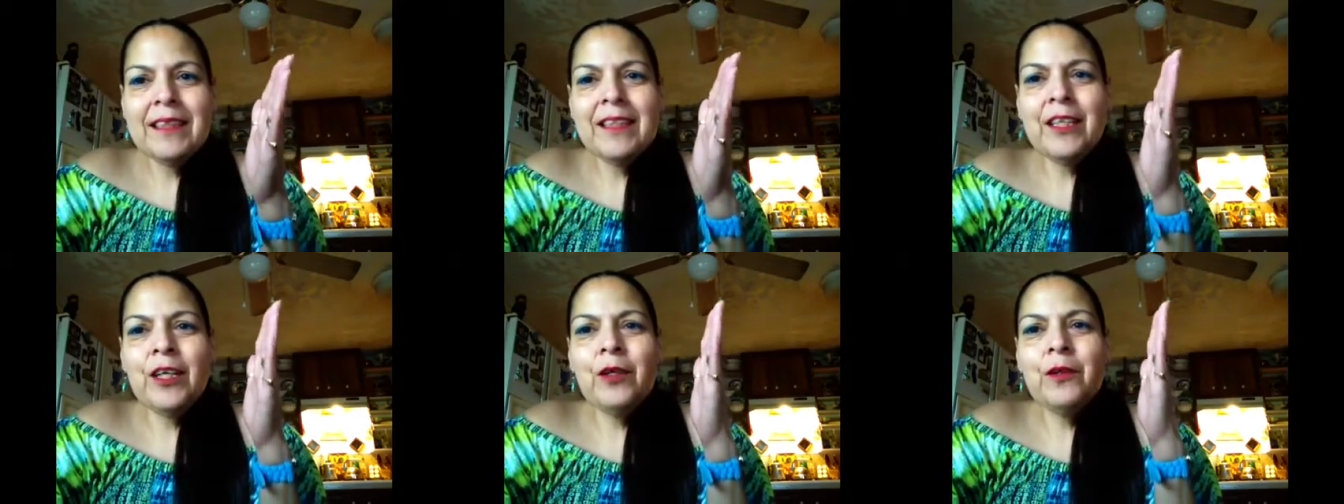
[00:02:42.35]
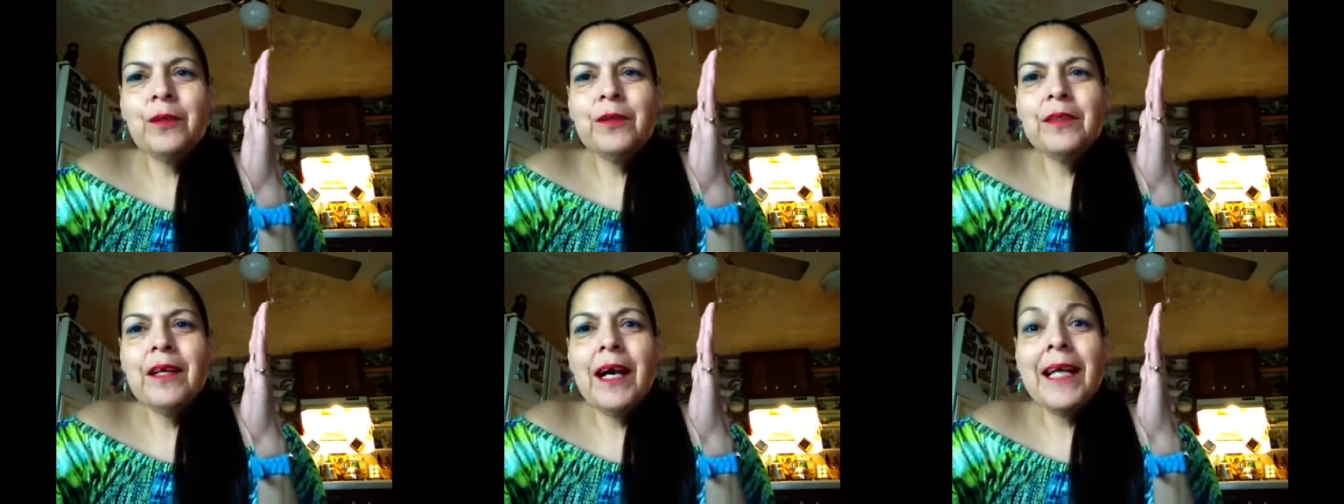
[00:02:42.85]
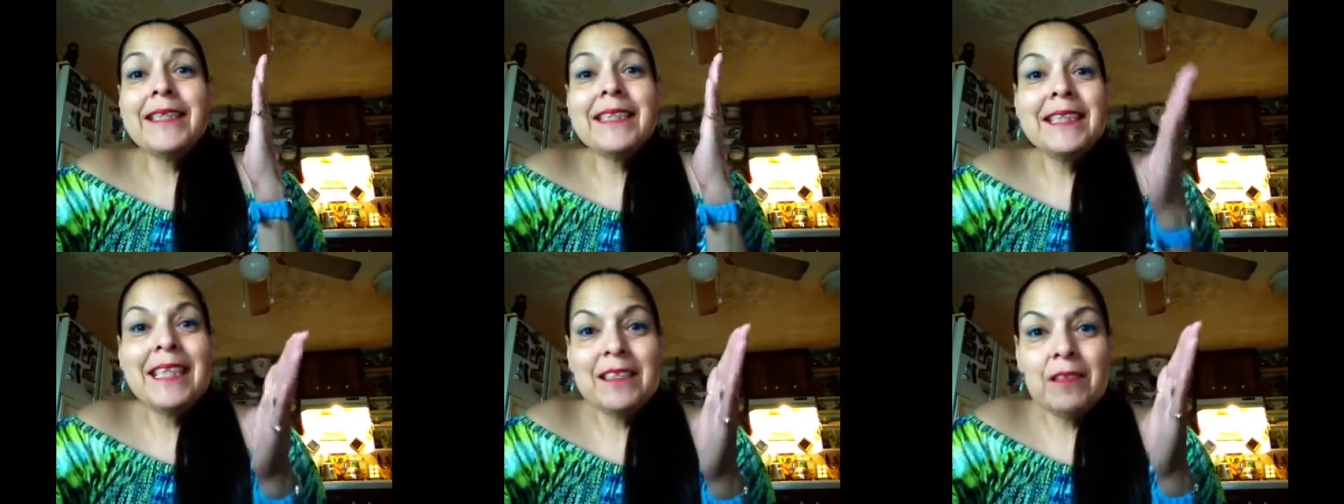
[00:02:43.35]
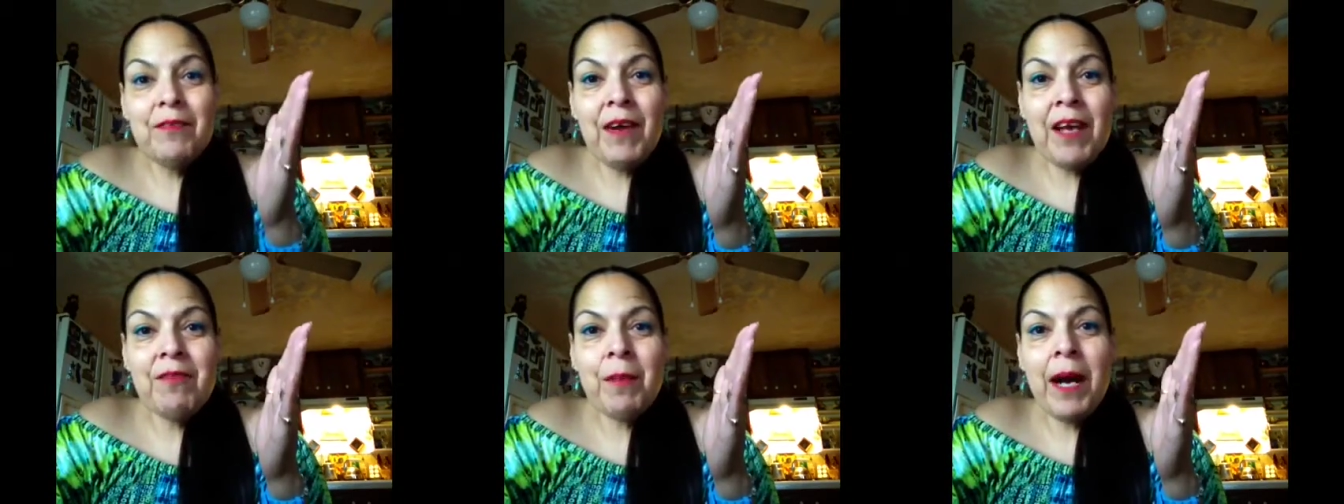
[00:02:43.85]
You know, I did get to
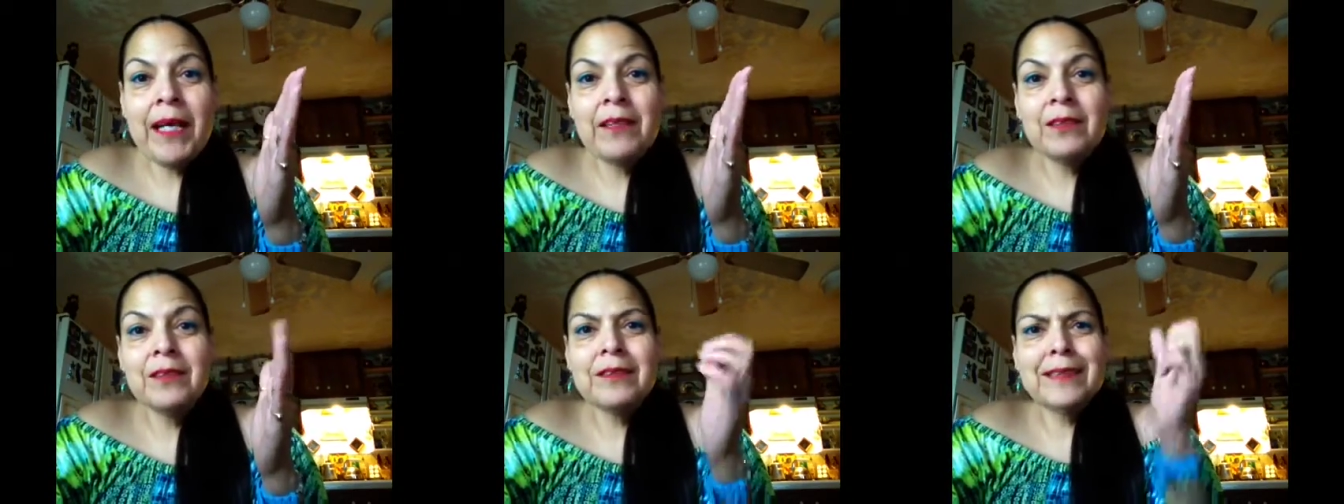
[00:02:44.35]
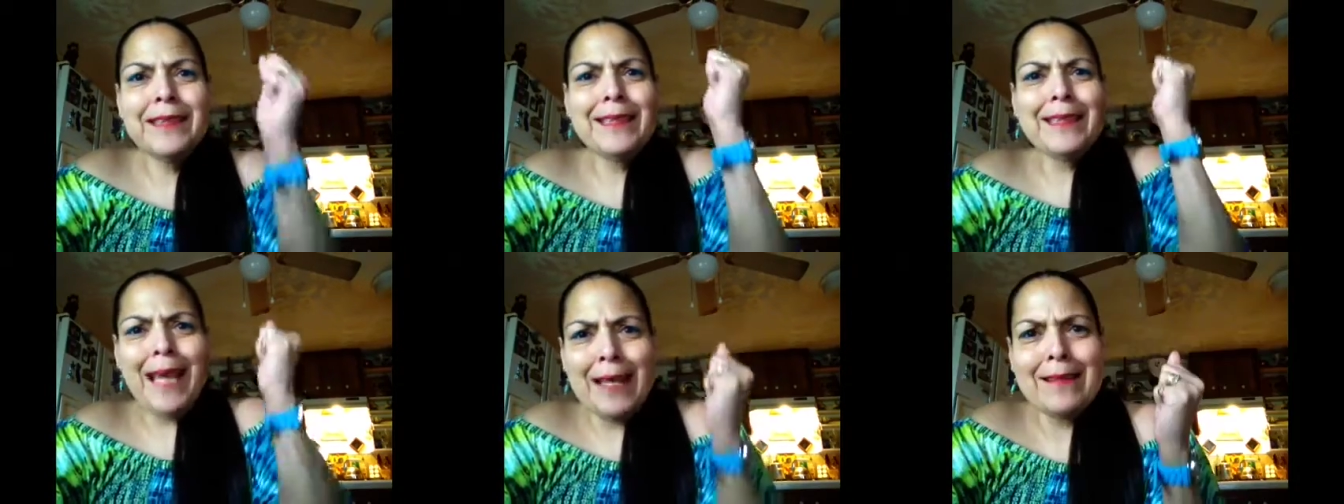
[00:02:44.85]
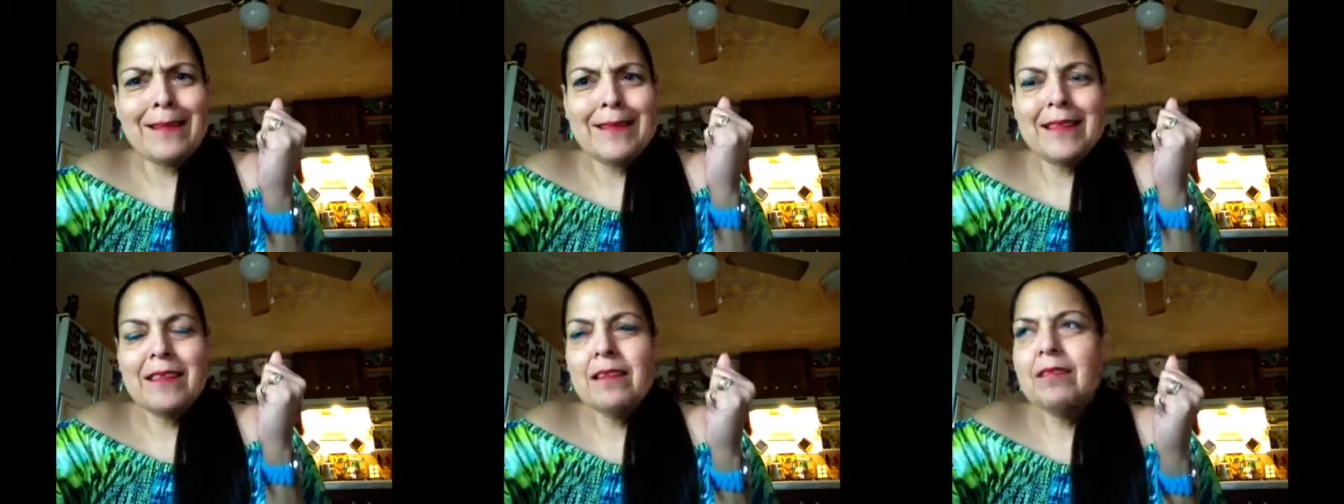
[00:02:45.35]
five miles. Yes!